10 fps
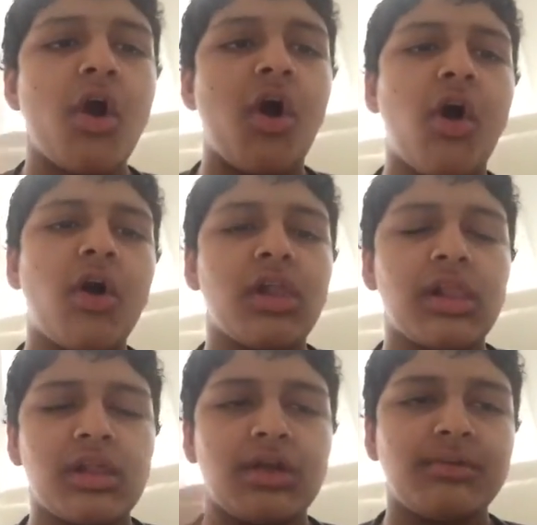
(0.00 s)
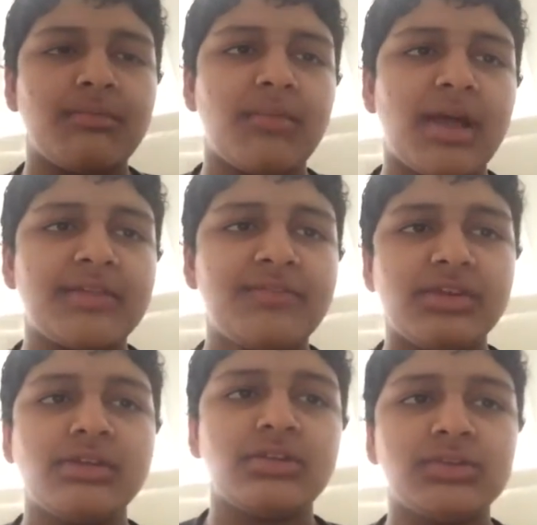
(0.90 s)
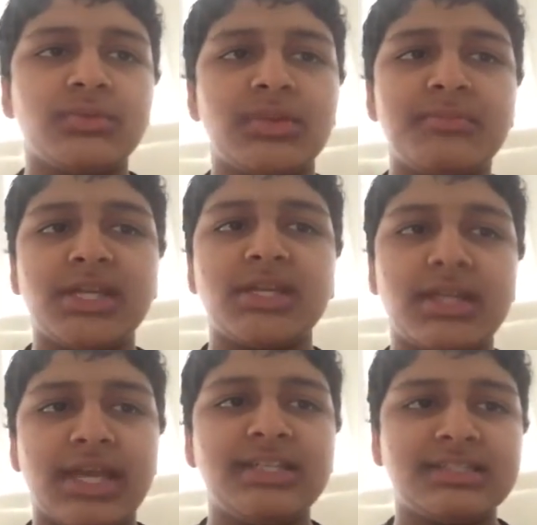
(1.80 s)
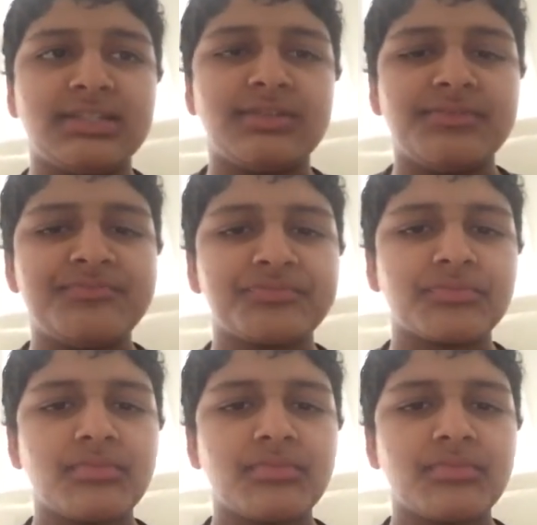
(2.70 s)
all my videos with me and Kason.